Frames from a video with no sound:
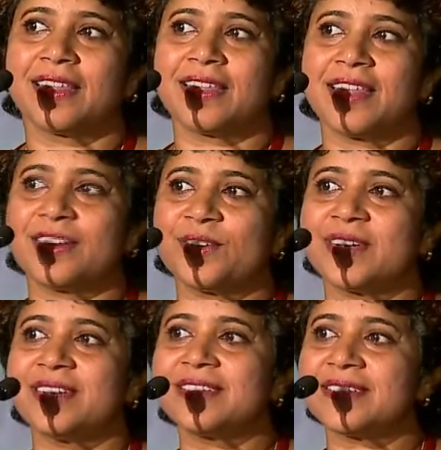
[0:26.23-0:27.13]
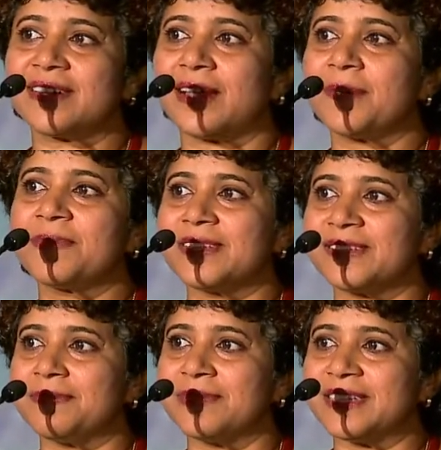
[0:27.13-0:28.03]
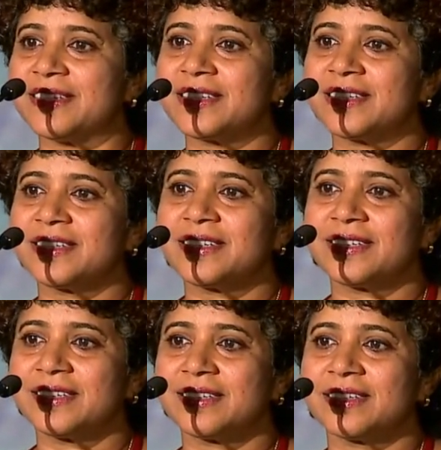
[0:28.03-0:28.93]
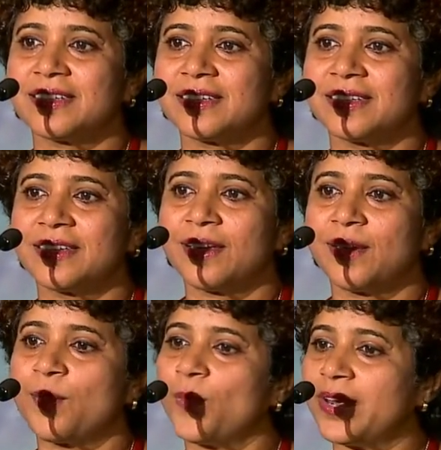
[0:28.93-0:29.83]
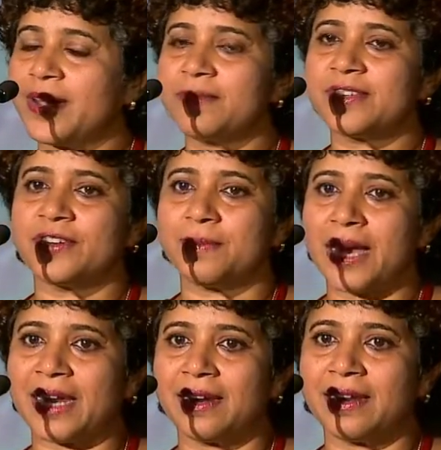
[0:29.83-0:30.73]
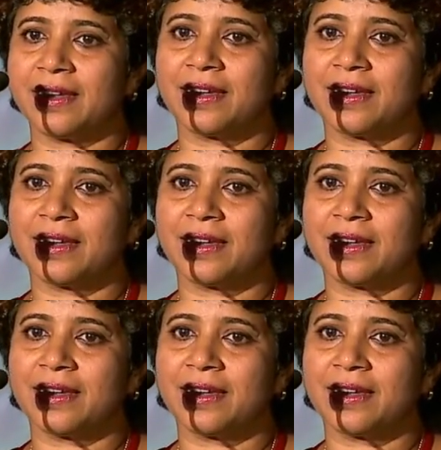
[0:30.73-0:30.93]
that could describe this image, what comes to your mind?